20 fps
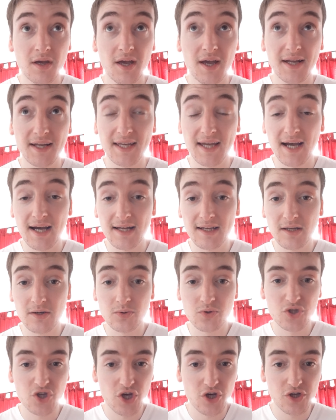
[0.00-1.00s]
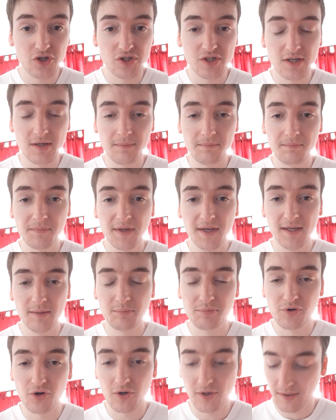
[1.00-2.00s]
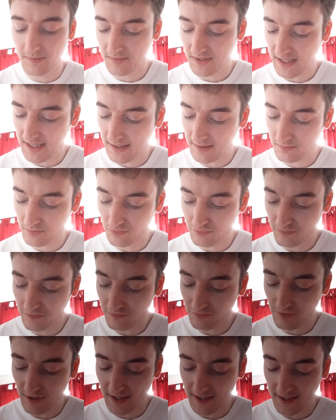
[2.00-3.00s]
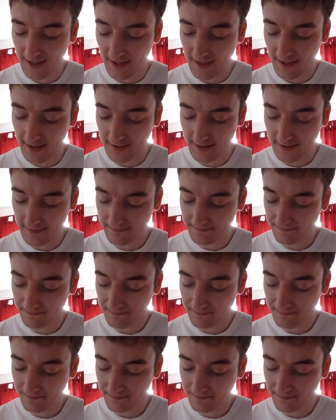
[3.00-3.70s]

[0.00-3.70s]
Igalo turned him. He brought him down. Red card.